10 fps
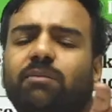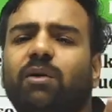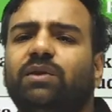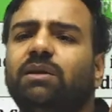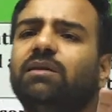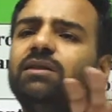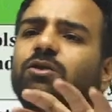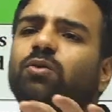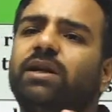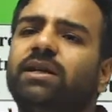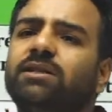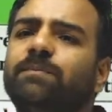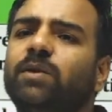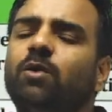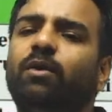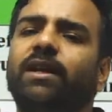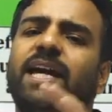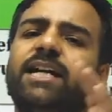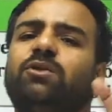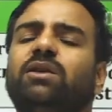of the students who are
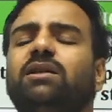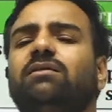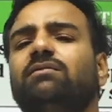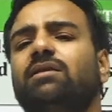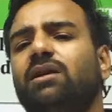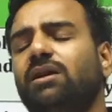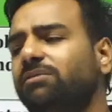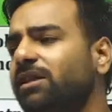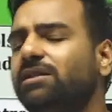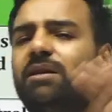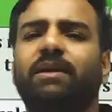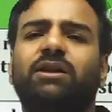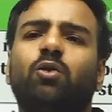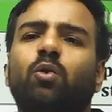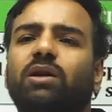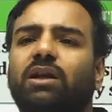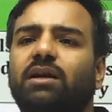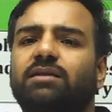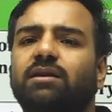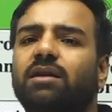actually disturbing the whole
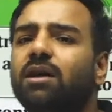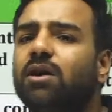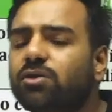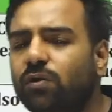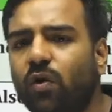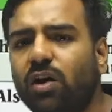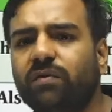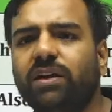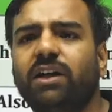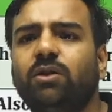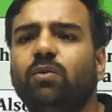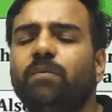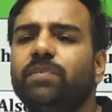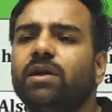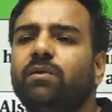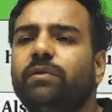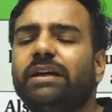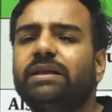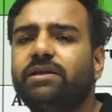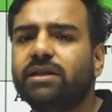class. So what we can do, we
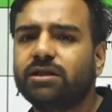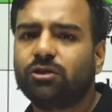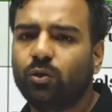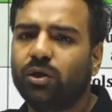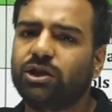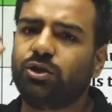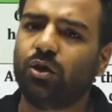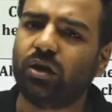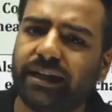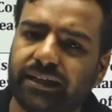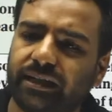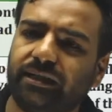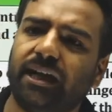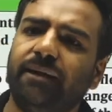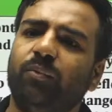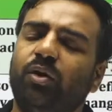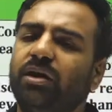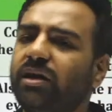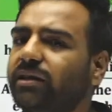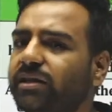can just throw a chalk at that time or
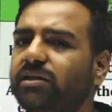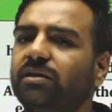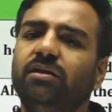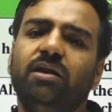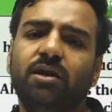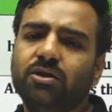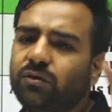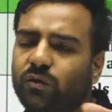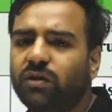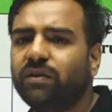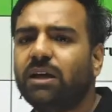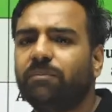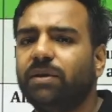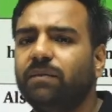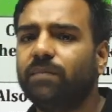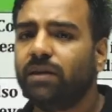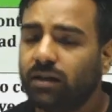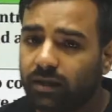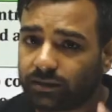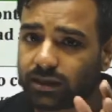a duster. So what will happen?
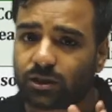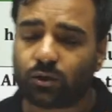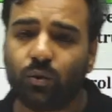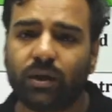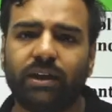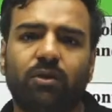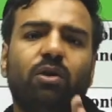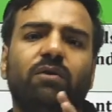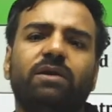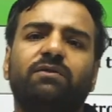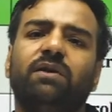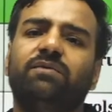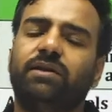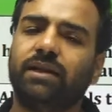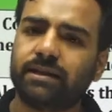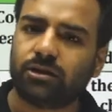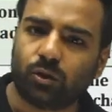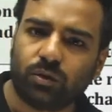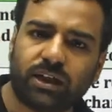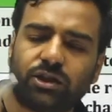The student on which we have just
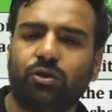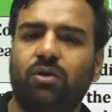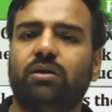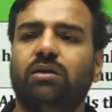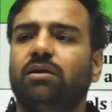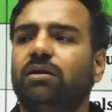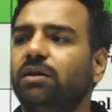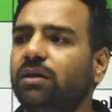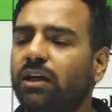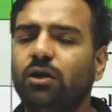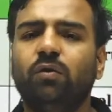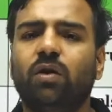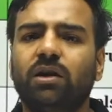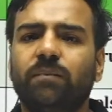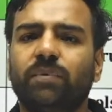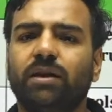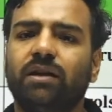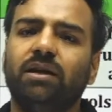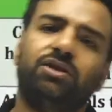thrown that chalk, he'll do what? He'll